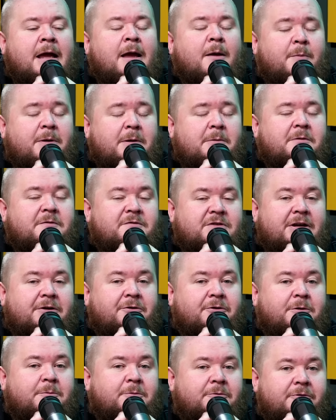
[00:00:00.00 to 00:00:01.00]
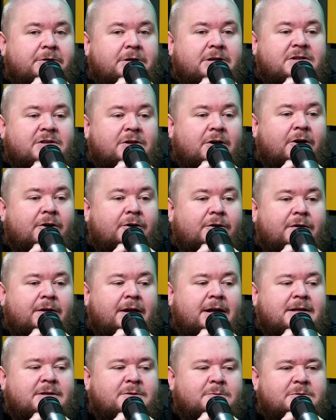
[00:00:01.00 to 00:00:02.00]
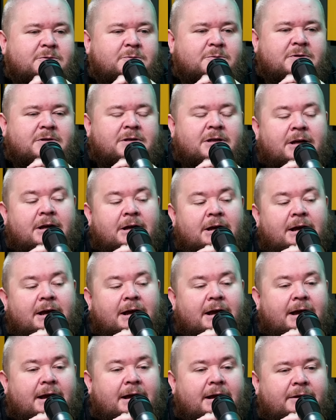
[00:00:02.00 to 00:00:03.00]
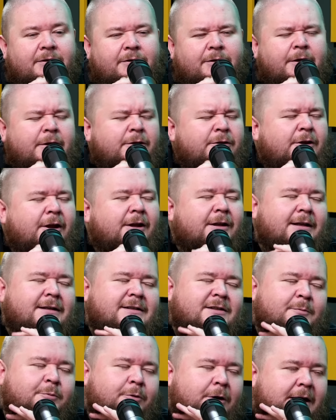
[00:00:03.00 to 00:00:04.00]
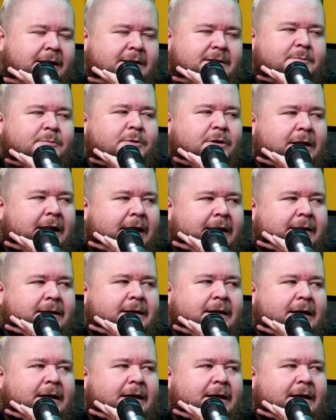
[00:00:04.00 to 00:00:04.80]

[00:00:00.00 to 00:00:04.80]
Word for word: People have generally been really sound and nice, which was not like surprising, but like